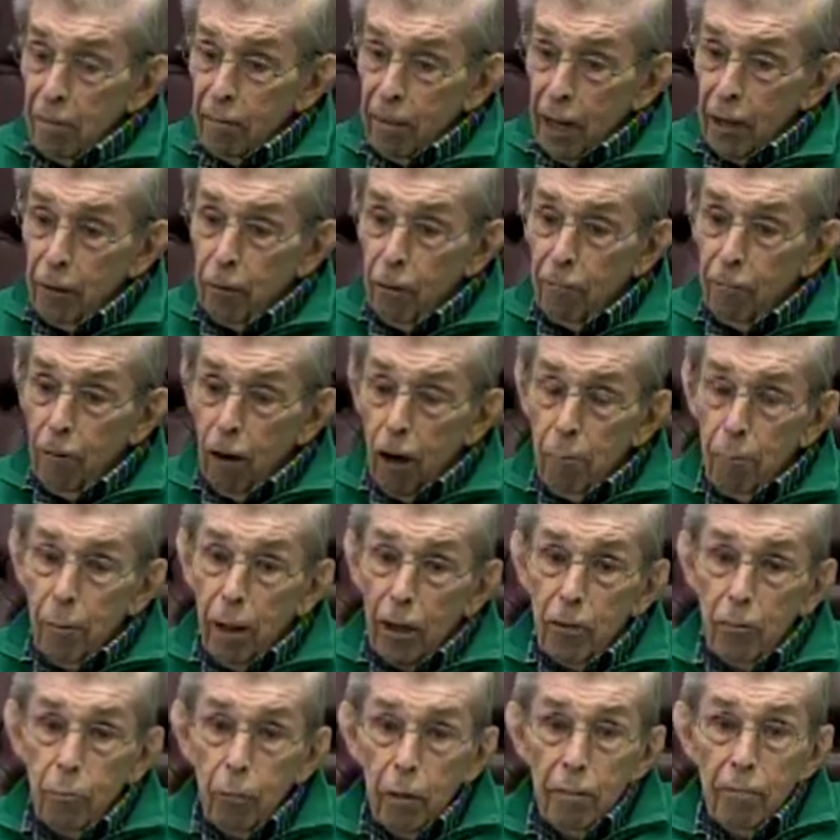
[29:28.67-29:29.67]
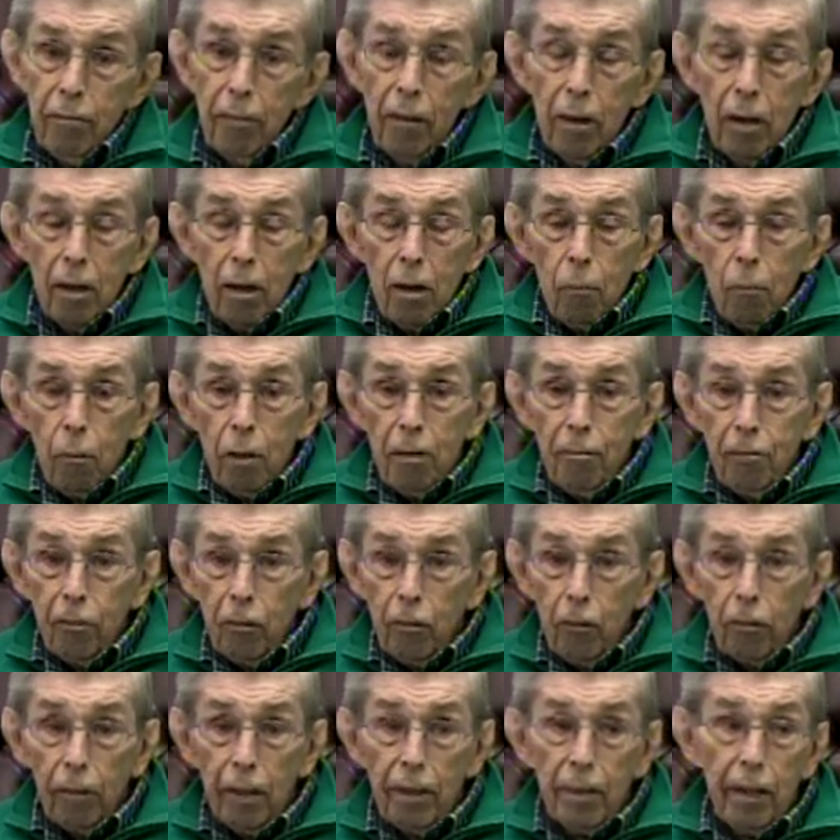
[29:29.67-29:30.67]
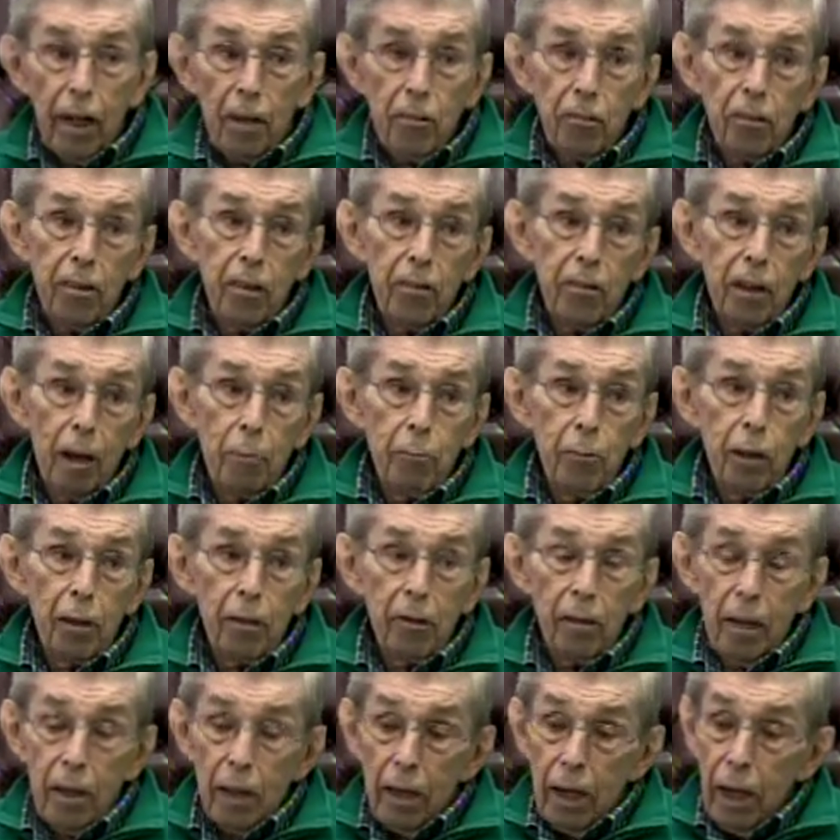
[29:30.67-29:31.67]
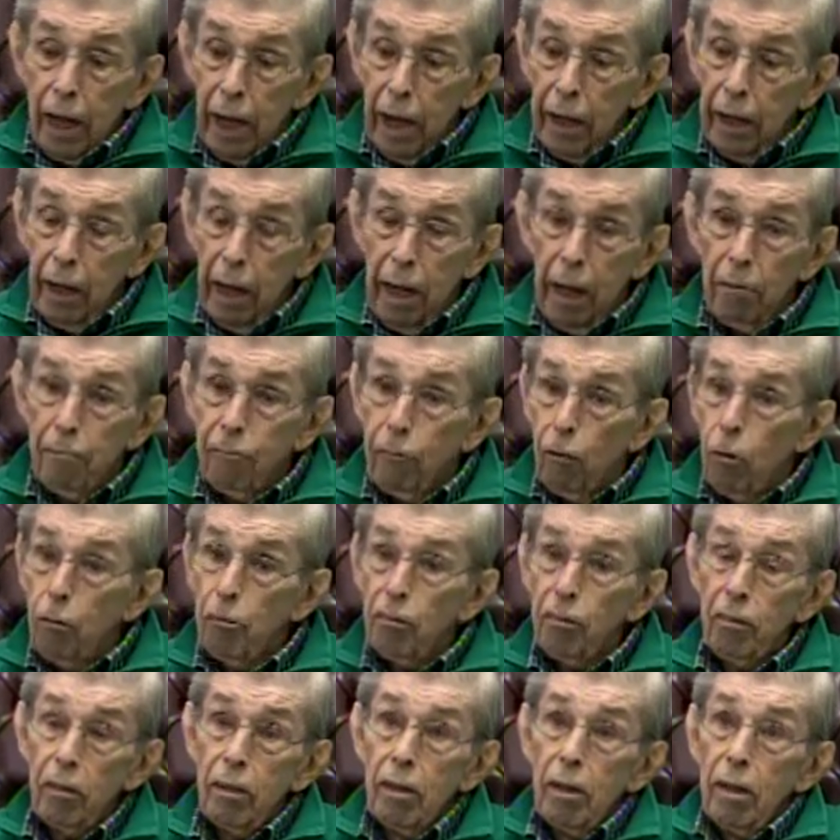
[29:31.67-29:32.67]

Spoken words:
thank you very much. We've certainly touched the subject, and folks,